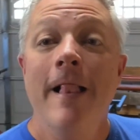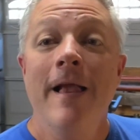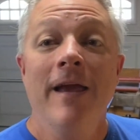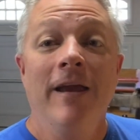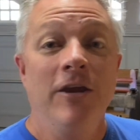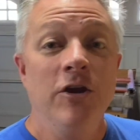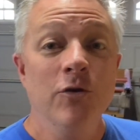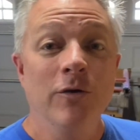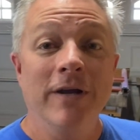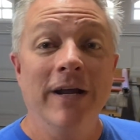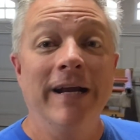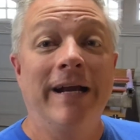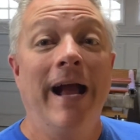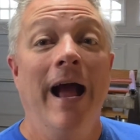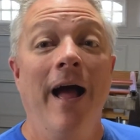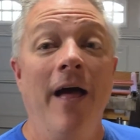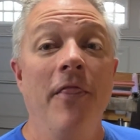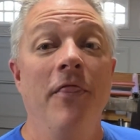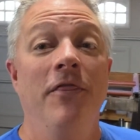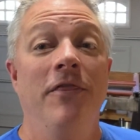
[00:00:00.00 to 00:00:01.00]
you can
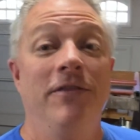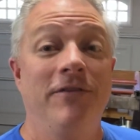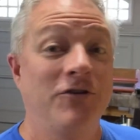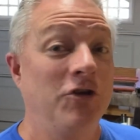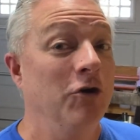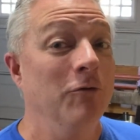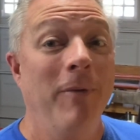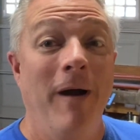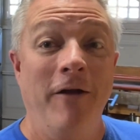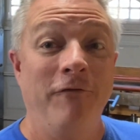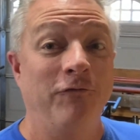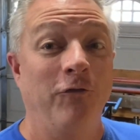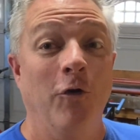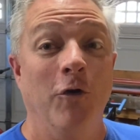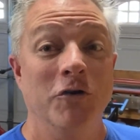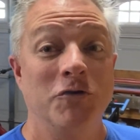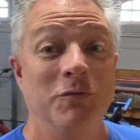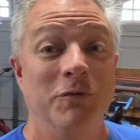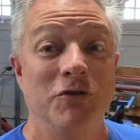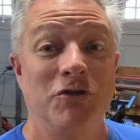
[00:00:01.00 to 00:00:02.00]
cut
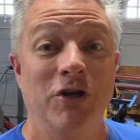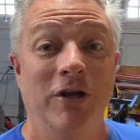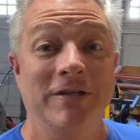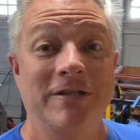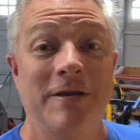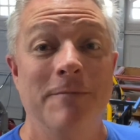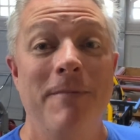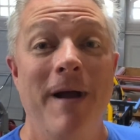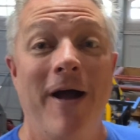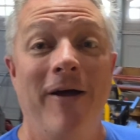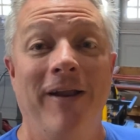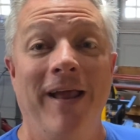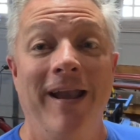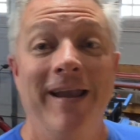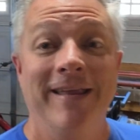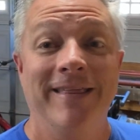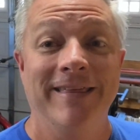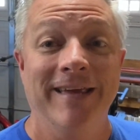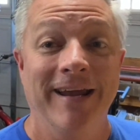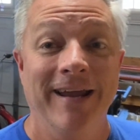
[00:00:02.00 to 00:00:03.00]
2x4s with just about
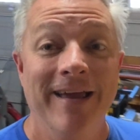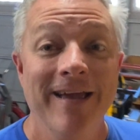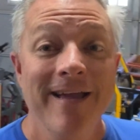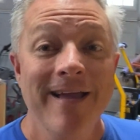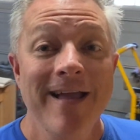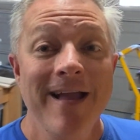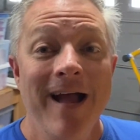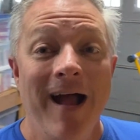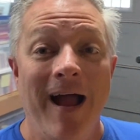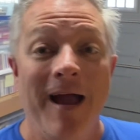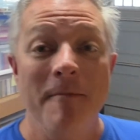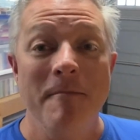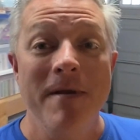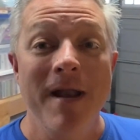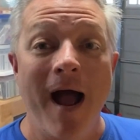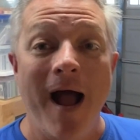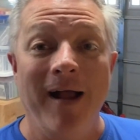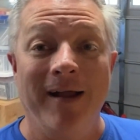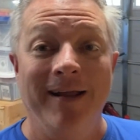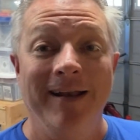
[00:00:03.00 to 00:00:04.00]
anything. I'm
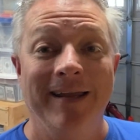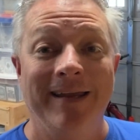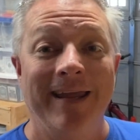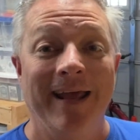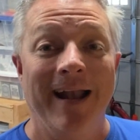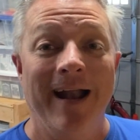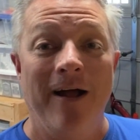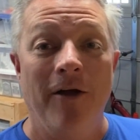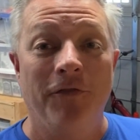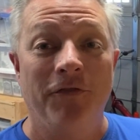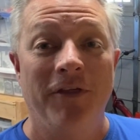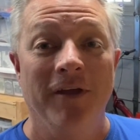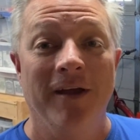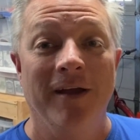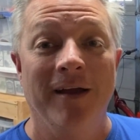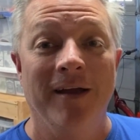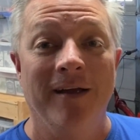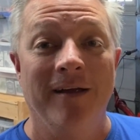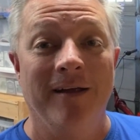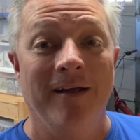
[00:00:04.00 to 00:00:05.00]
not going to get out
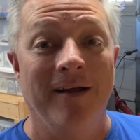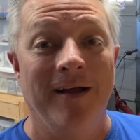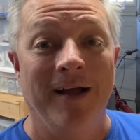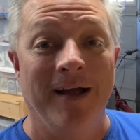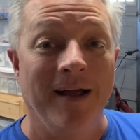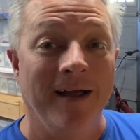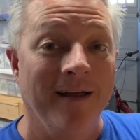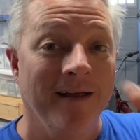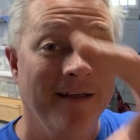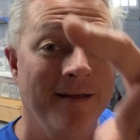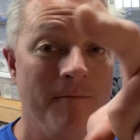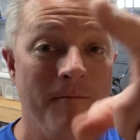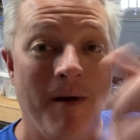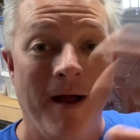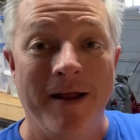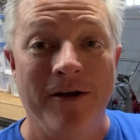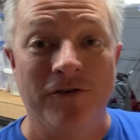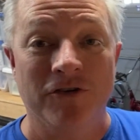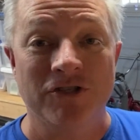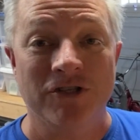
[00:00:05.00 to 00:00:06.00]
the
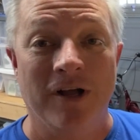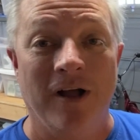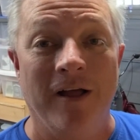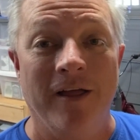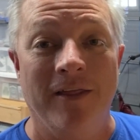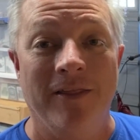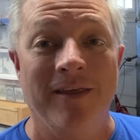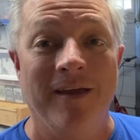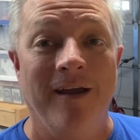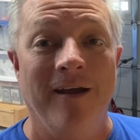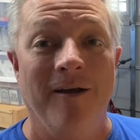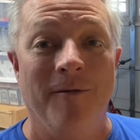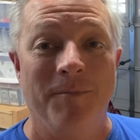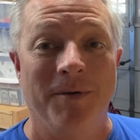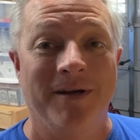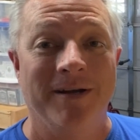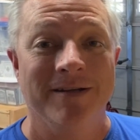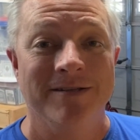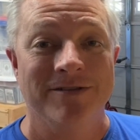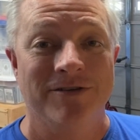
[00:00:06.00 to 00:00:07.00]
miter saw there
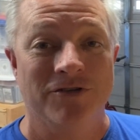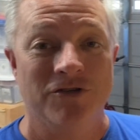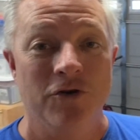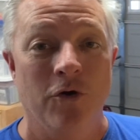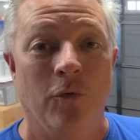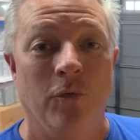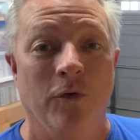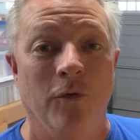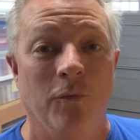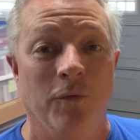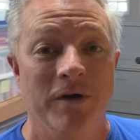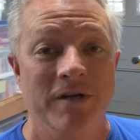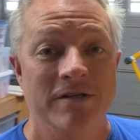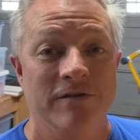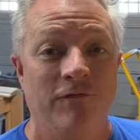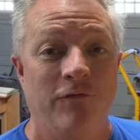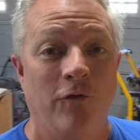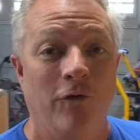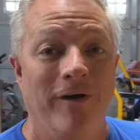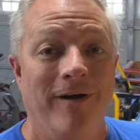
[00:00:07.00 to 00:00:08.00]
because there's no real
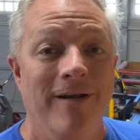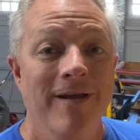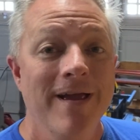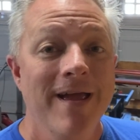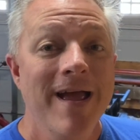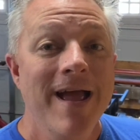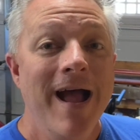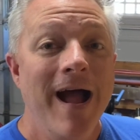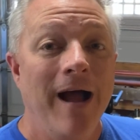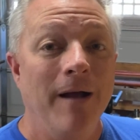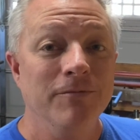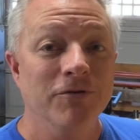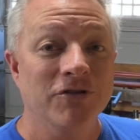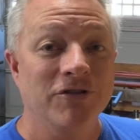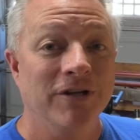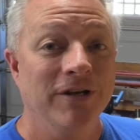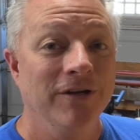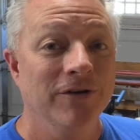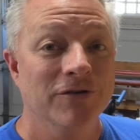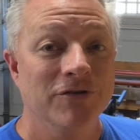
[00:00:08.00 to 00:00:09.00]
reason for it. I'm just
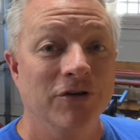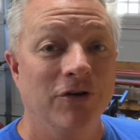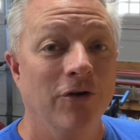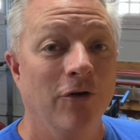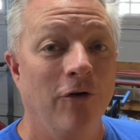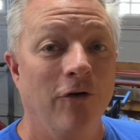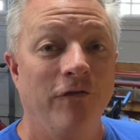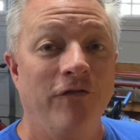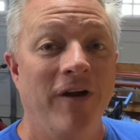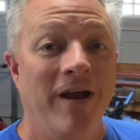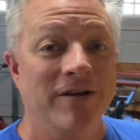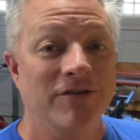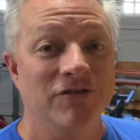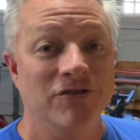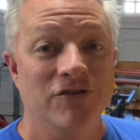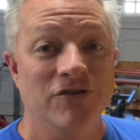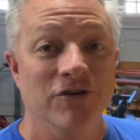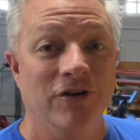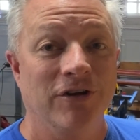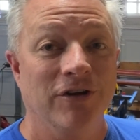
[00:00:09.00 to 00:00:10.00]
going to use a good old-fashioned
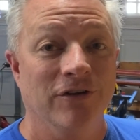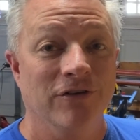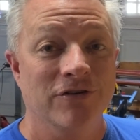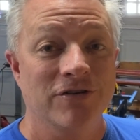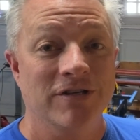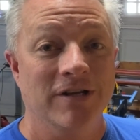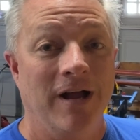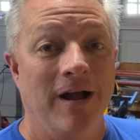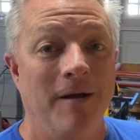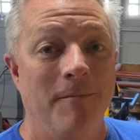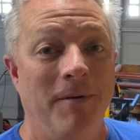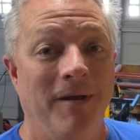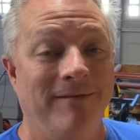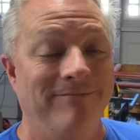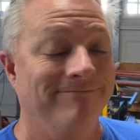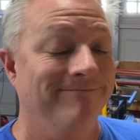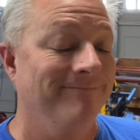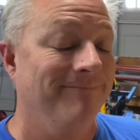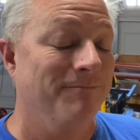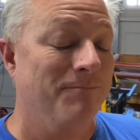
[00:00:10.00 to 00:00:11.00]
circular saw, but
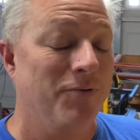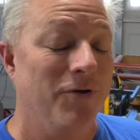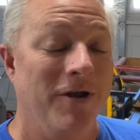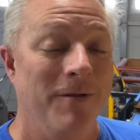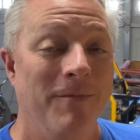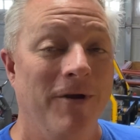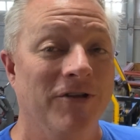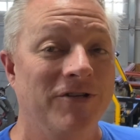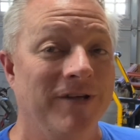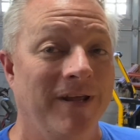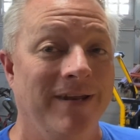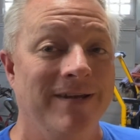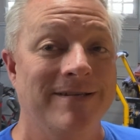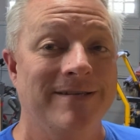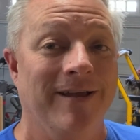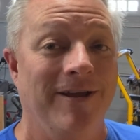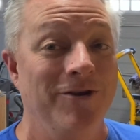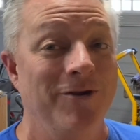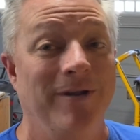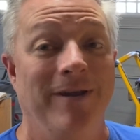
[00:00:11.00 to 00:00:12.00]
pretty much any
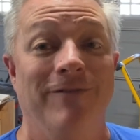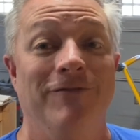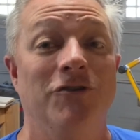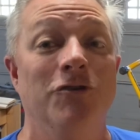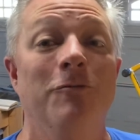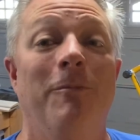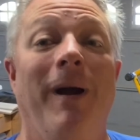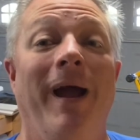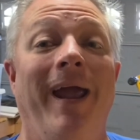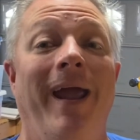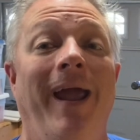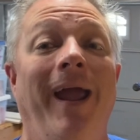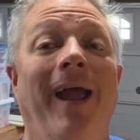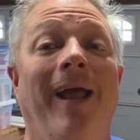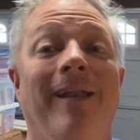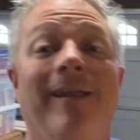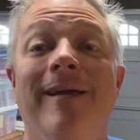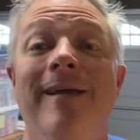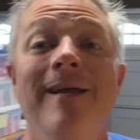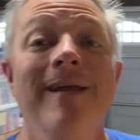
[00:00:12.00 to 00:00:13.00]
saw you can even do by
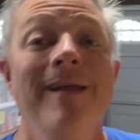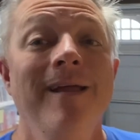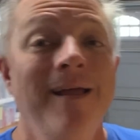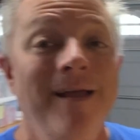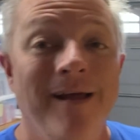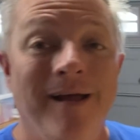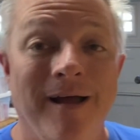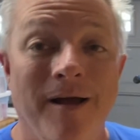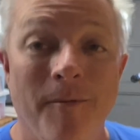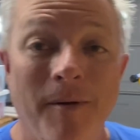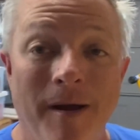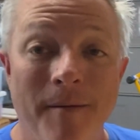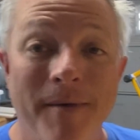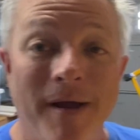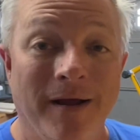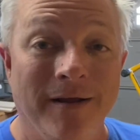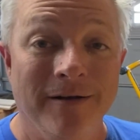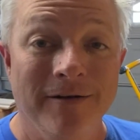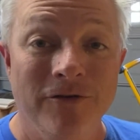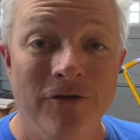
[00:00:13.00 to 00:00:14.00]
hand. I'm not
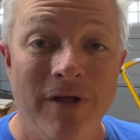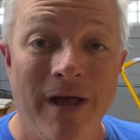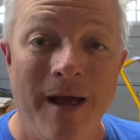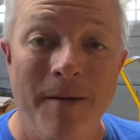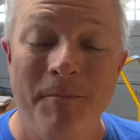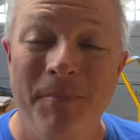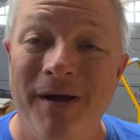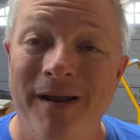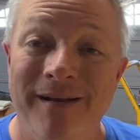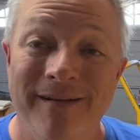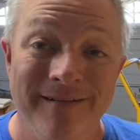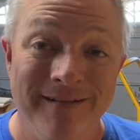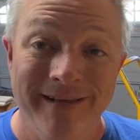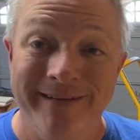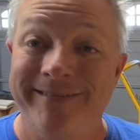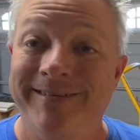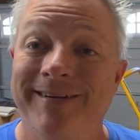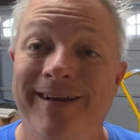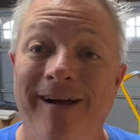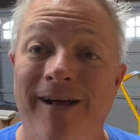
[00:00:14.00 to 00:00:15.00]
going to do that, but
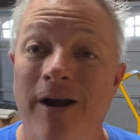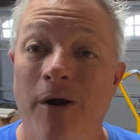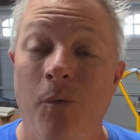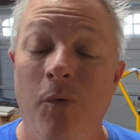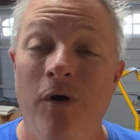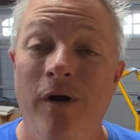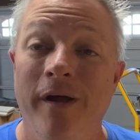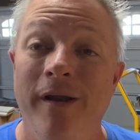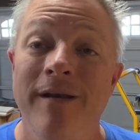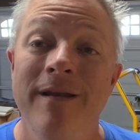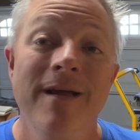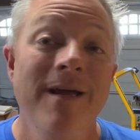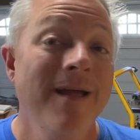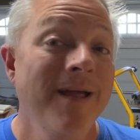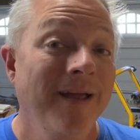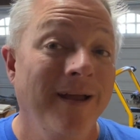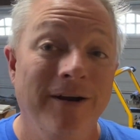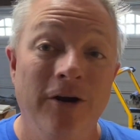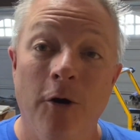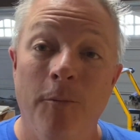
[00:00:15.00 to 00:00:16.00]
let's cut our wood
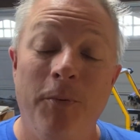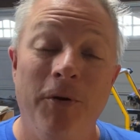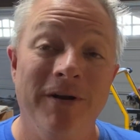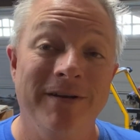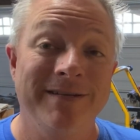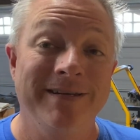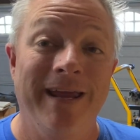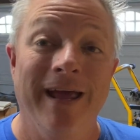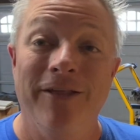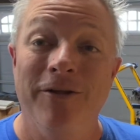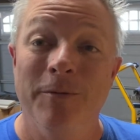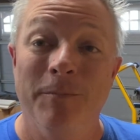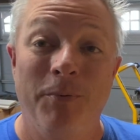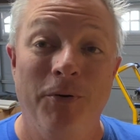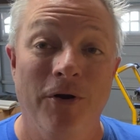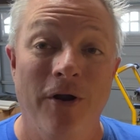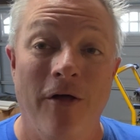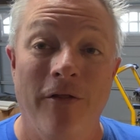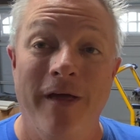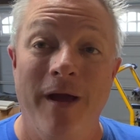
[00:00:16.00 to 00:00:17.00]
and go put it together and
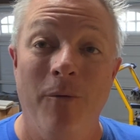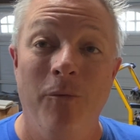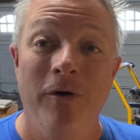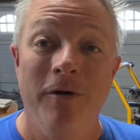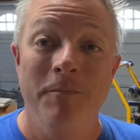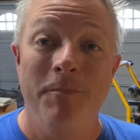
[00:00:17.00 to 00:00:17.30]
put all that wood